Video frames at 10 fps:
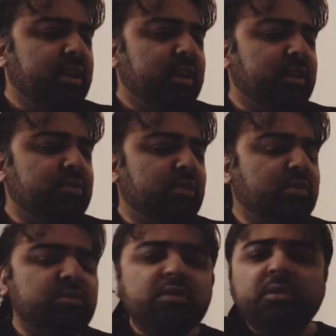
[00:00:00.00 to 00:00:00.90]
It's
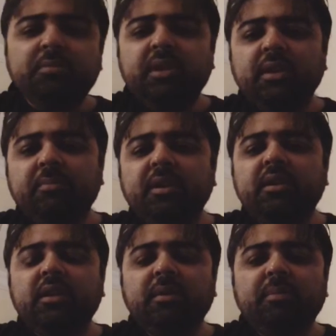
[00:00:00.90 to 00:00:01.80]
also going to be a
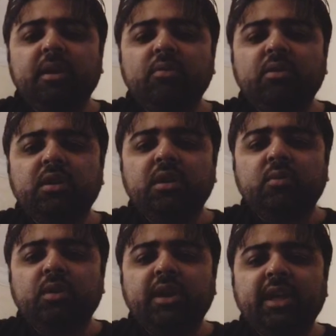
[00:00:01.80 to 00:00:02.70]
bit about
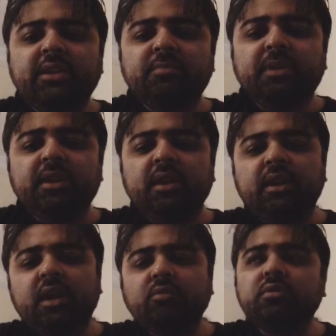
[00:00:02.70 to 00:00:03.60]
what has been
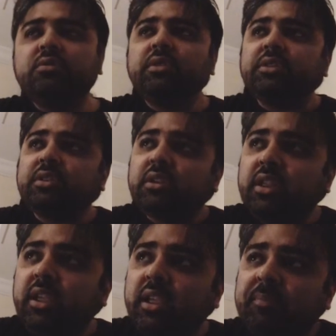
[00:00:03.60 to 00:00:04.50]
announced
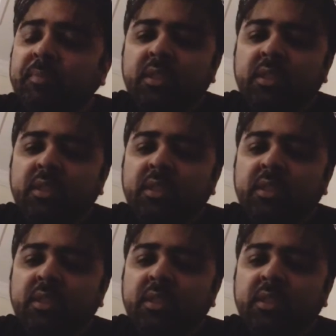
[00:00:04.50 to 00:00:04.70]
recently